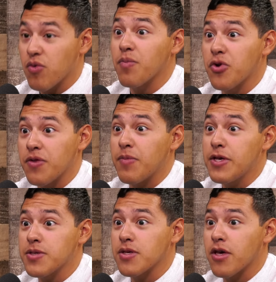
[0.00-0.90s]
were putting the
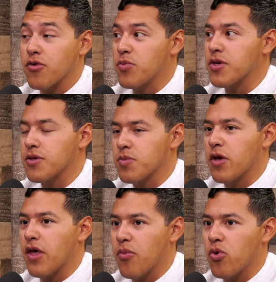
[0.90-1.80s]
pieces together, because by
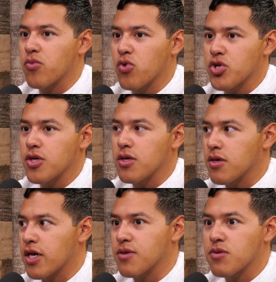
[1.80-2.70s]
that point Richie
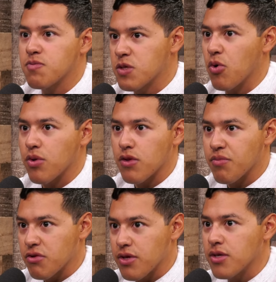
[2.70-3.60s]
had spoken to the
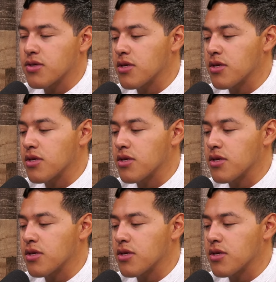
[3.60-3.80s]
police,